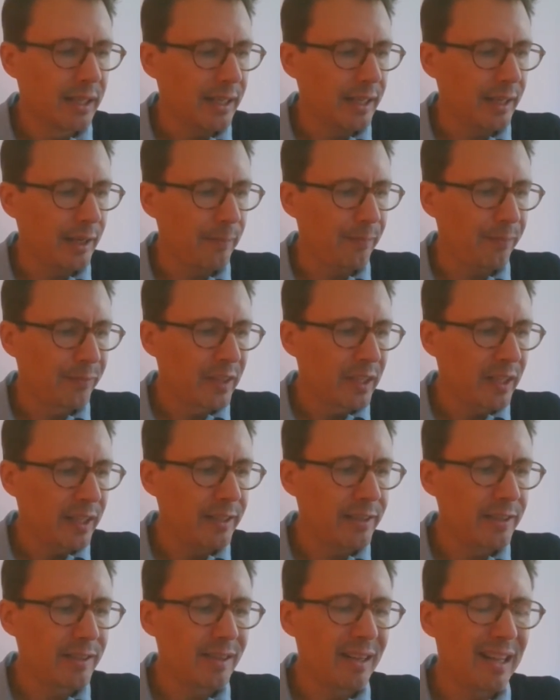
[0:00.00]
Um,
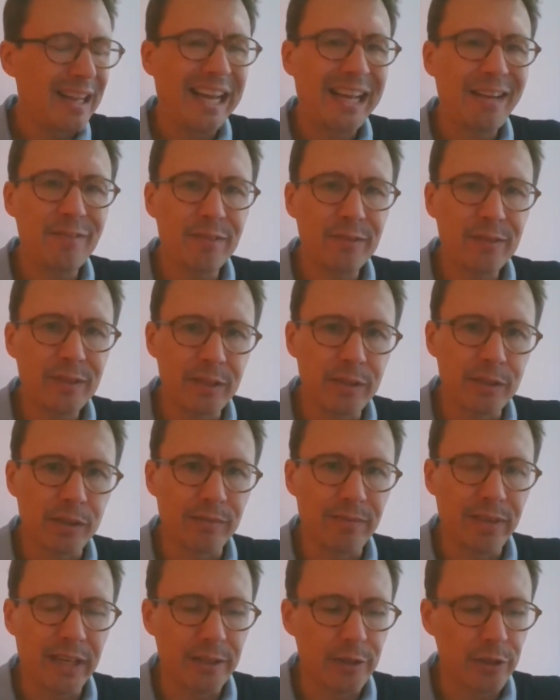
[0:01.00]
it did a left
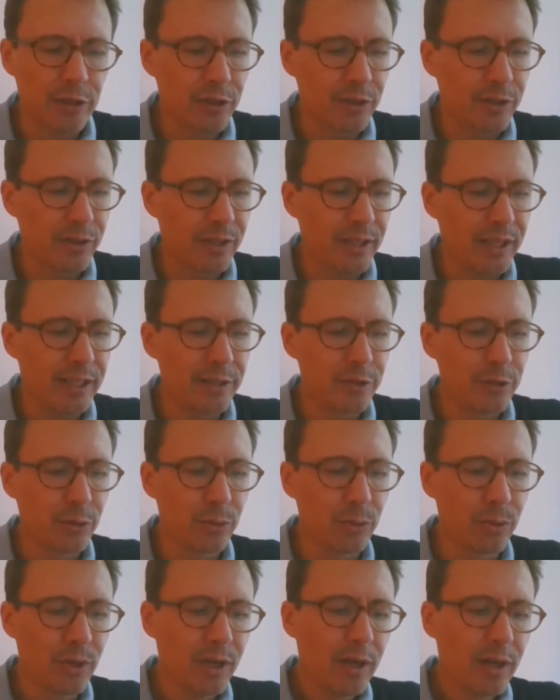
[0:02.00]
intervention
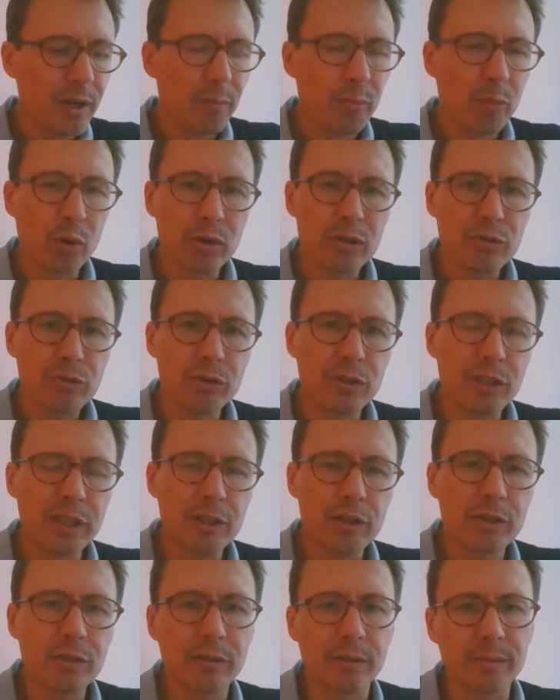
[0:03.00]
into more
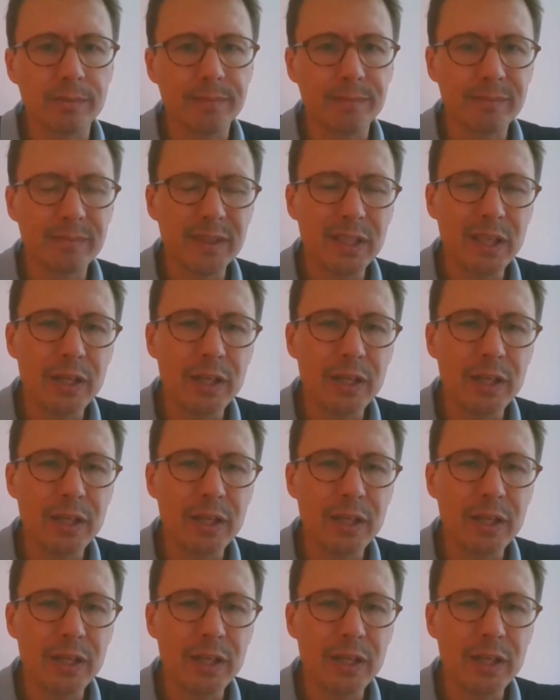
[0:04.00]
traditional